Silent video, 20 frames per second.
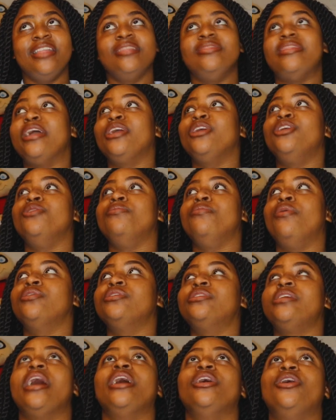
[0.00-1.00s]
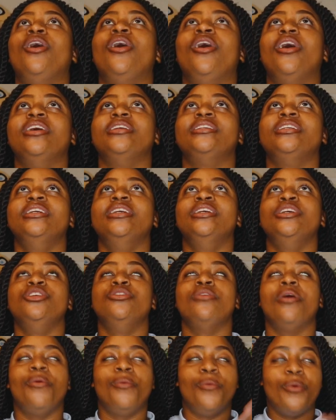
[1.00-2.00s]
Thank you, Most High God.
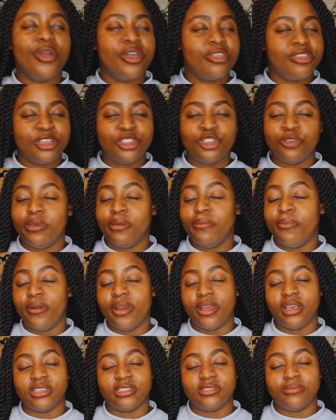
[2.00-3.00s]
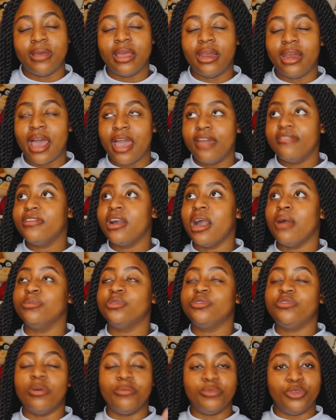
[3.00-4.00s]
You are worthy to be praised. My life
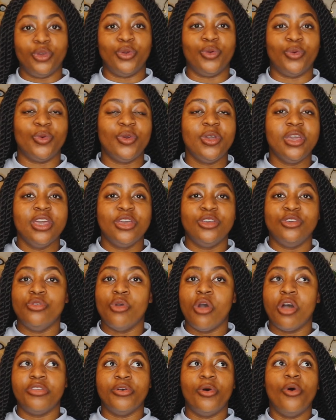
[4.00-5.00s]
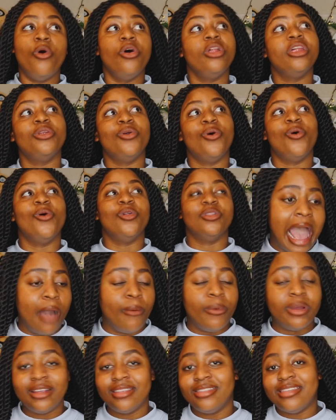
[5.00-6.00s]
comes from you. You are the all in all. I
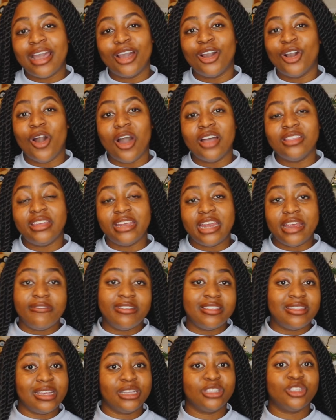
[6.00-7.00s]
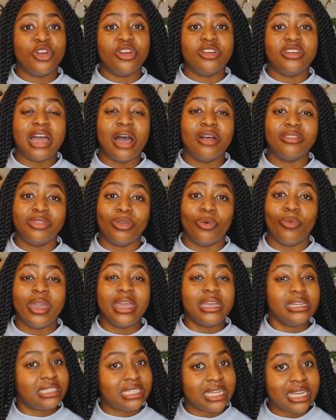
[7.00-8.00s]
want to thank God that everything turned out the way
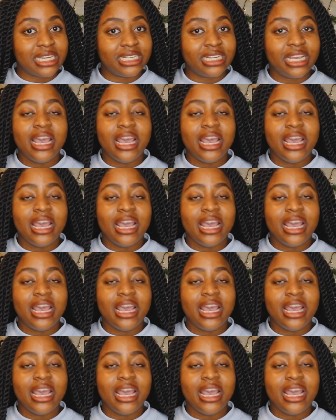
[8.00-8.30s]
it did.